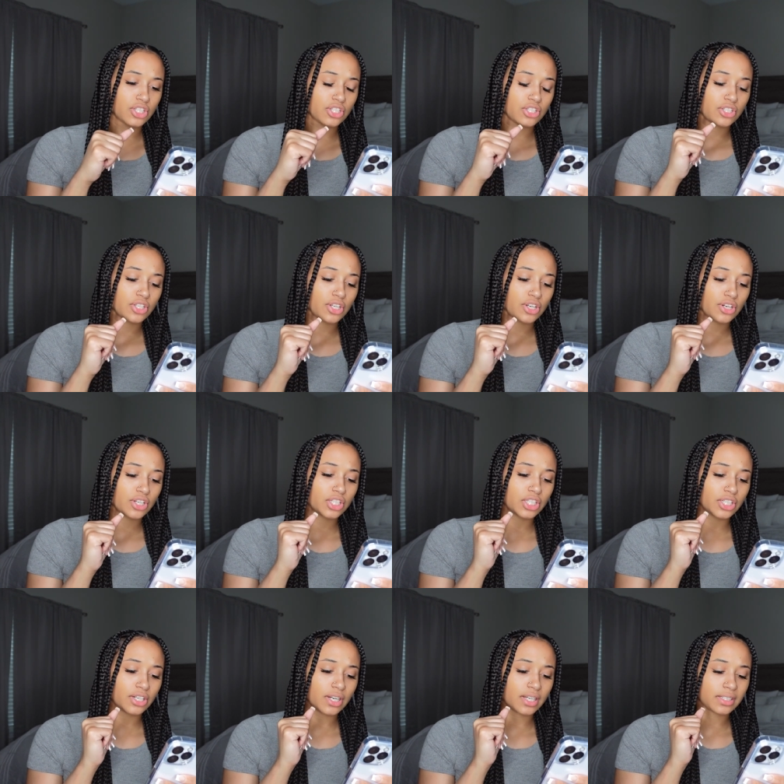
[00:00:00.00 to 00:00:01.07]
Steer
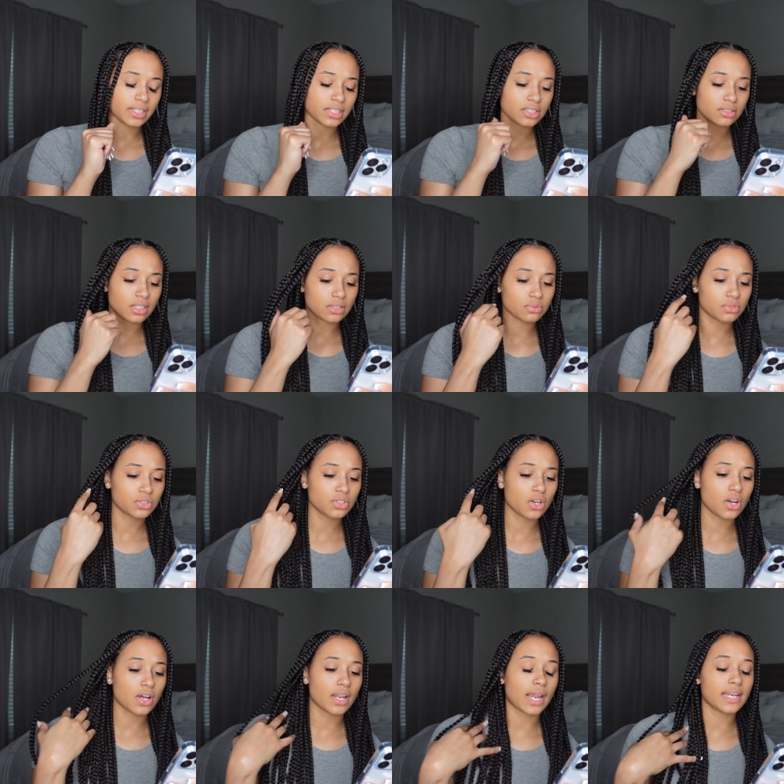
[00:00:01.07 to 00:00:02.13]
Clear, I think that's what it's
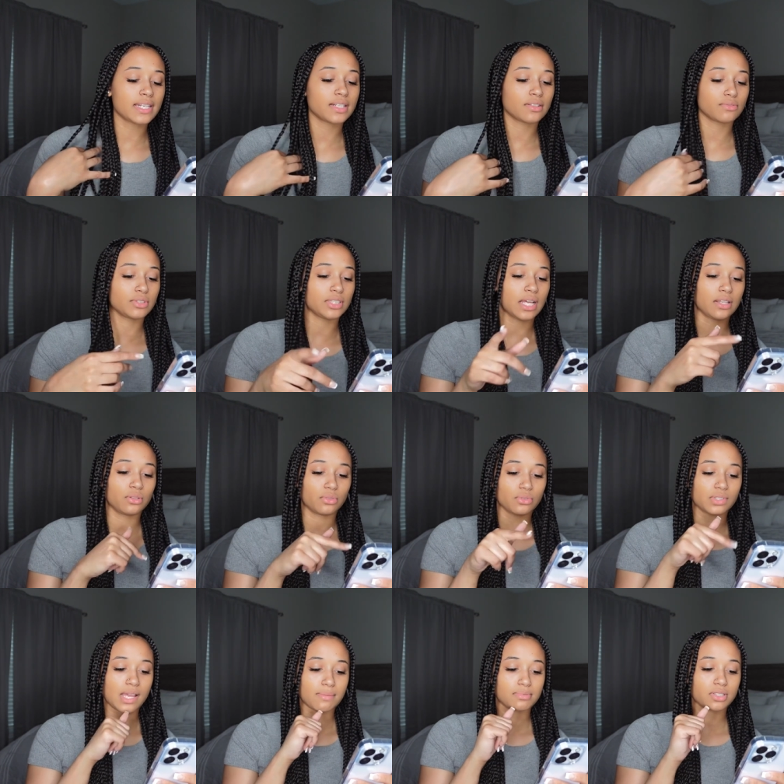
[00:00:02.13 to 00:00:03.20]
called. I need to re-download those
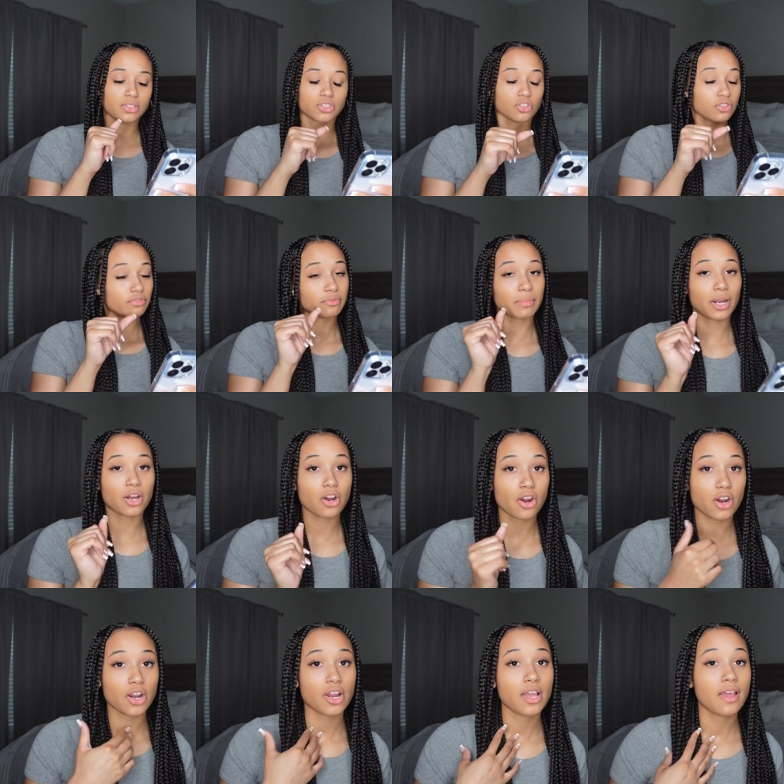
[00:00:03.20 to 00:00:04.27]
apps because those for my
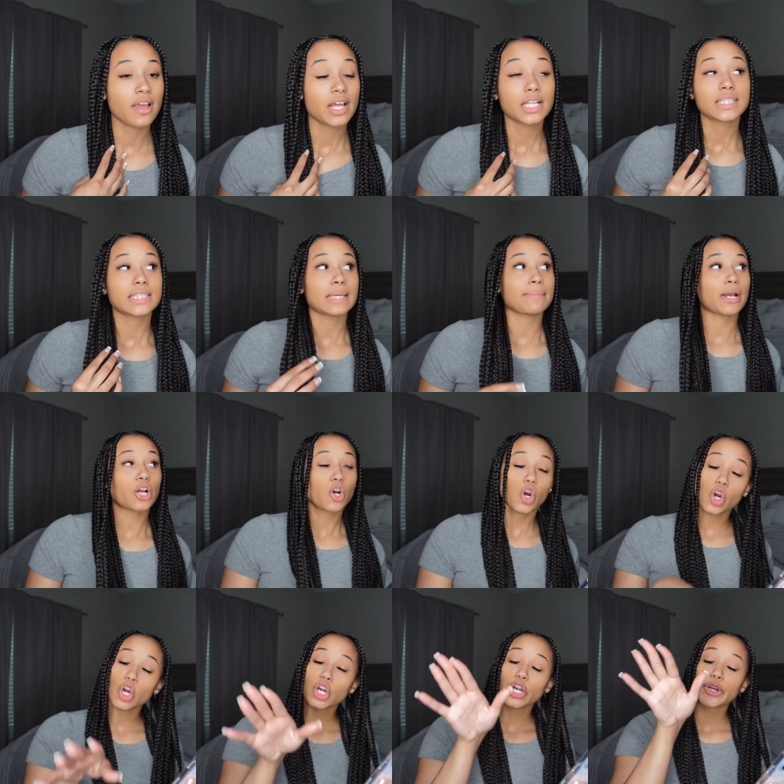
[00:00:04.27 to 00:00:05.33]
car. Let's get my
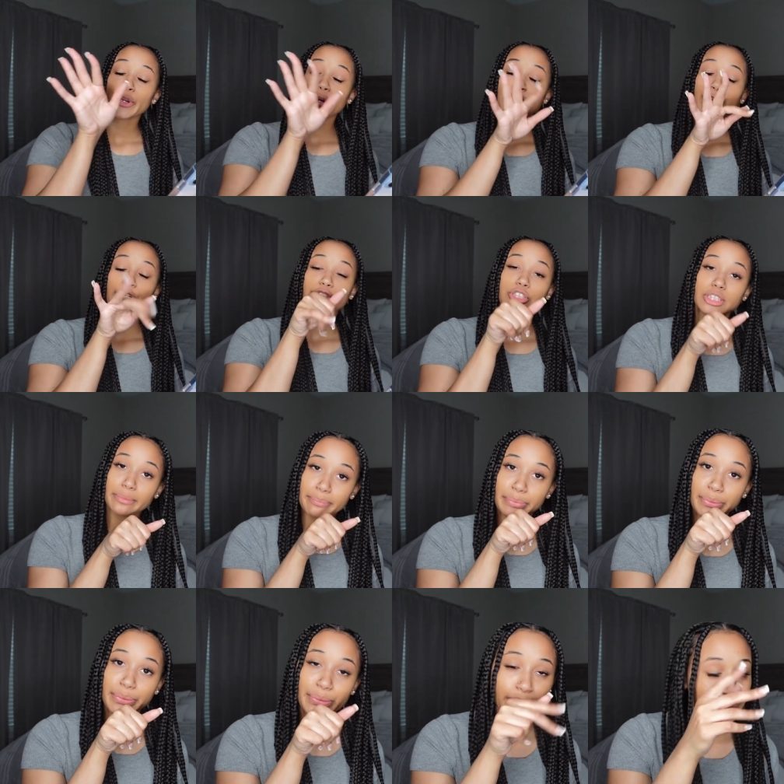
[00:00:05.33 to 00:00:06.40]
car
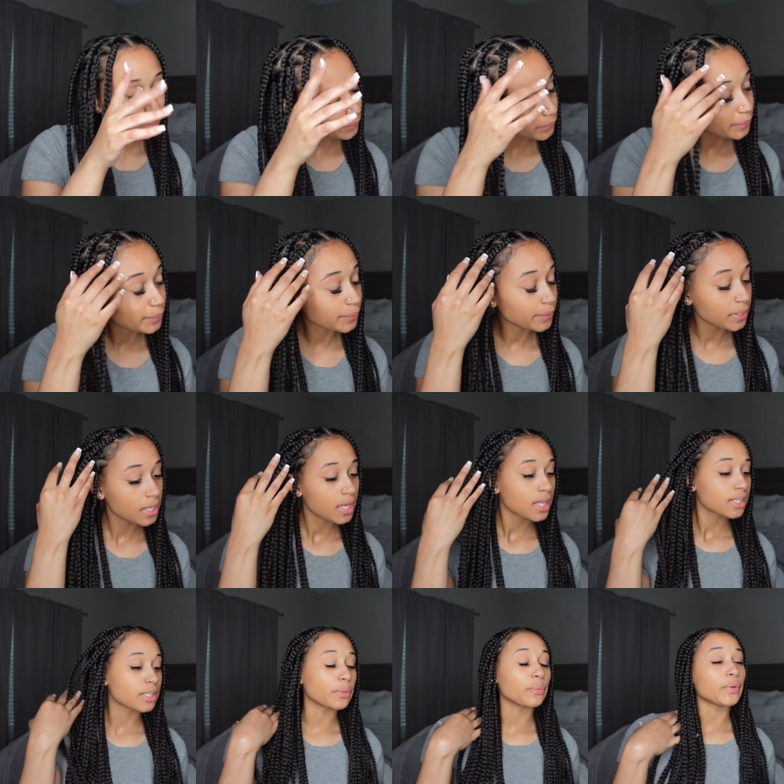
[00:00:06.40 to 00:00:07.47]
cheaper
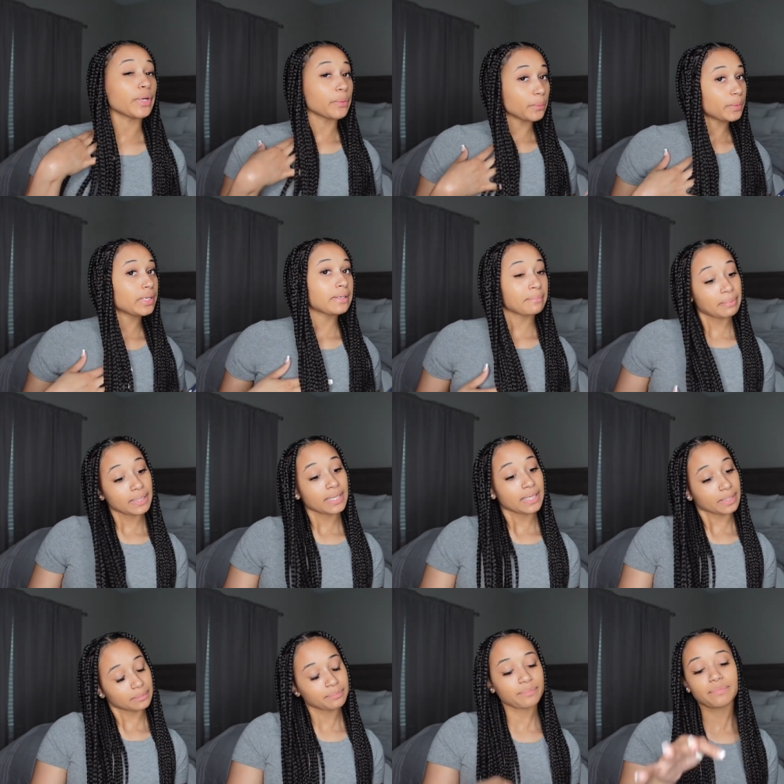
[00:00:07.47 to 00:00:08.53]
than what it would be.
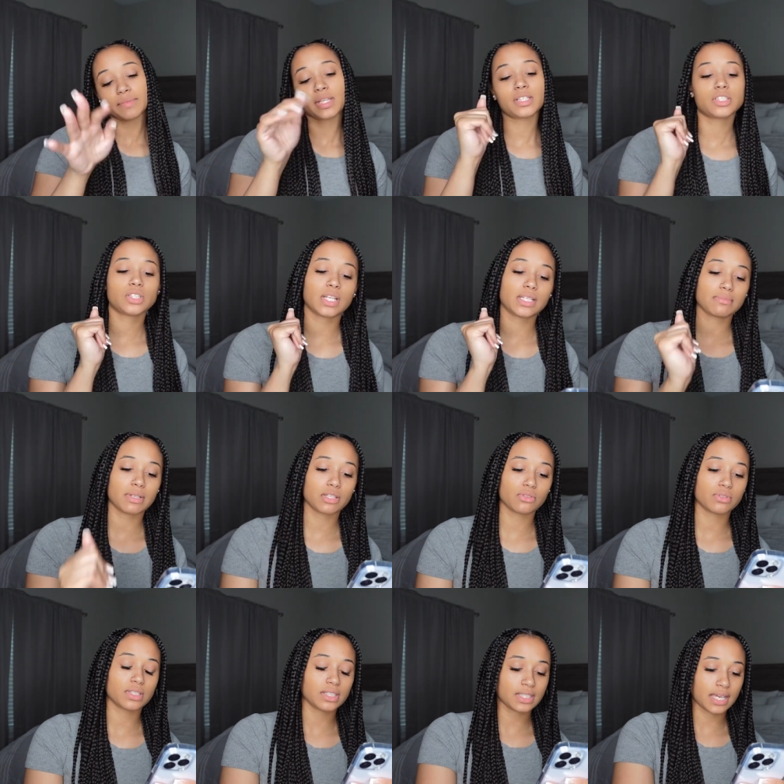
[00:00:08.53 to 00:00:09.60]
So that's my little
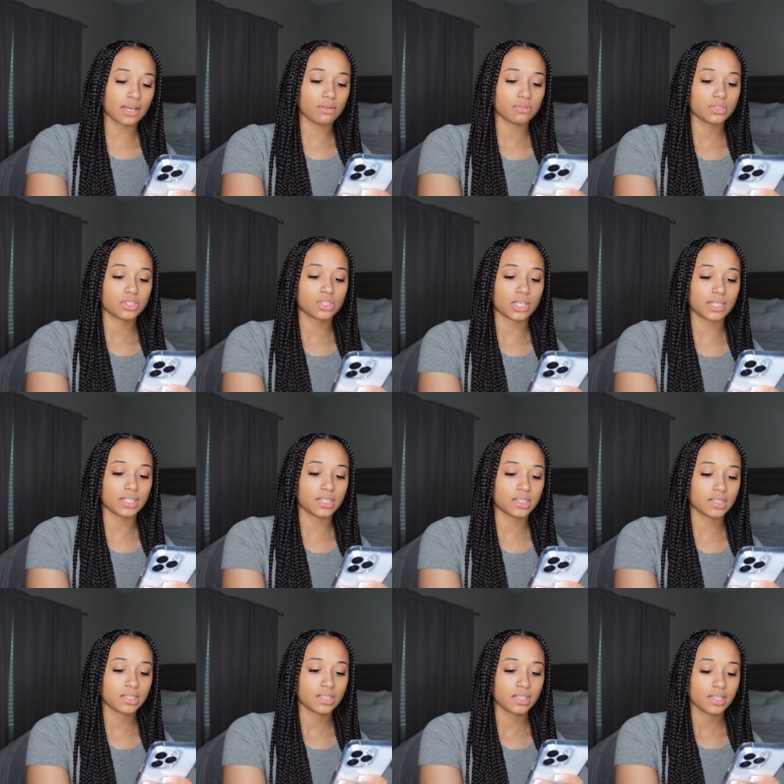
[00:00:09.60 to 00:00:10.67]
discounts. I need to,
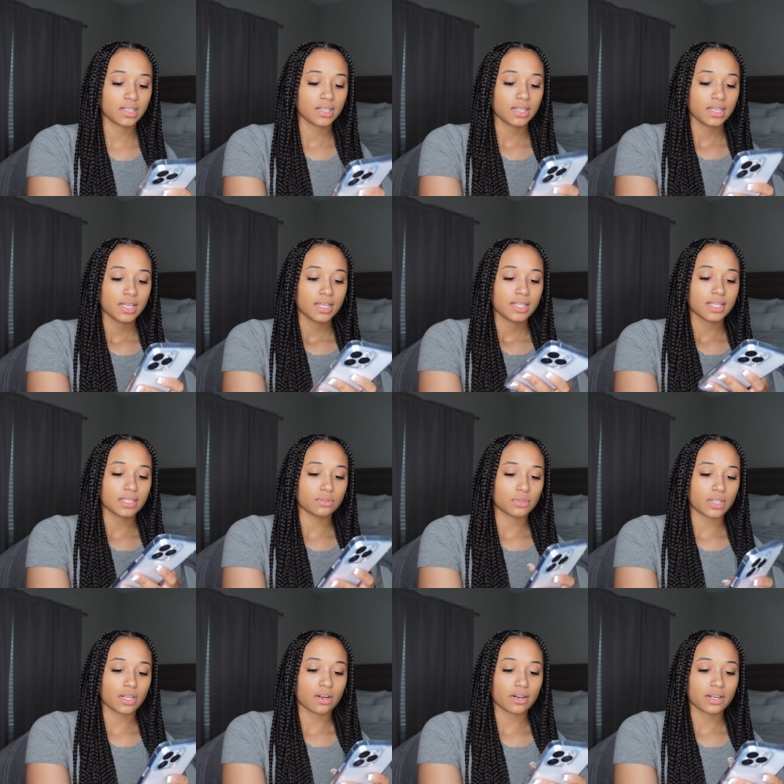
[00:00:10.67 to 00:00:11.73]
that's what they
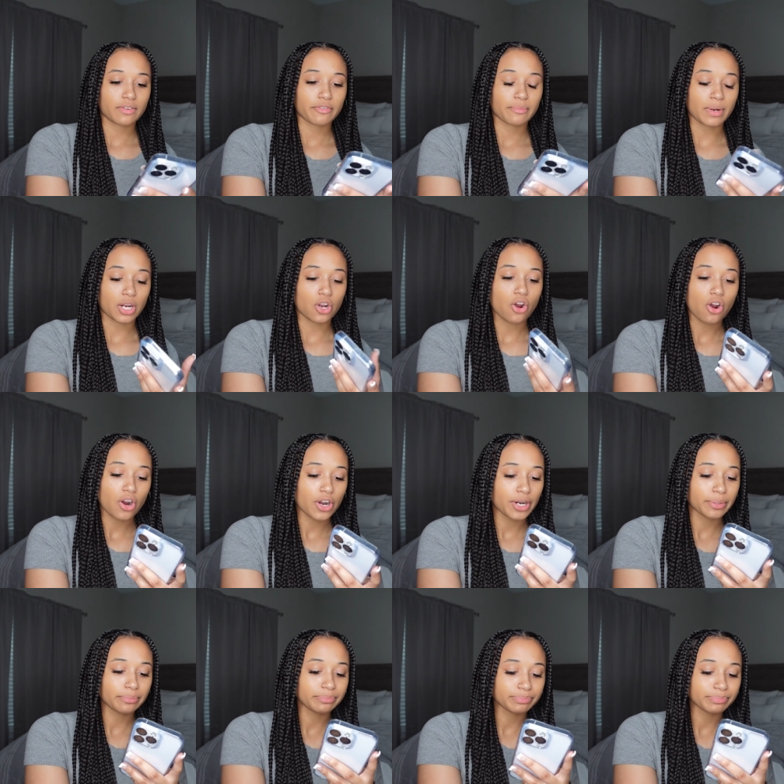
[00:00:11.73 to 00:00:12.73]
are there for my car.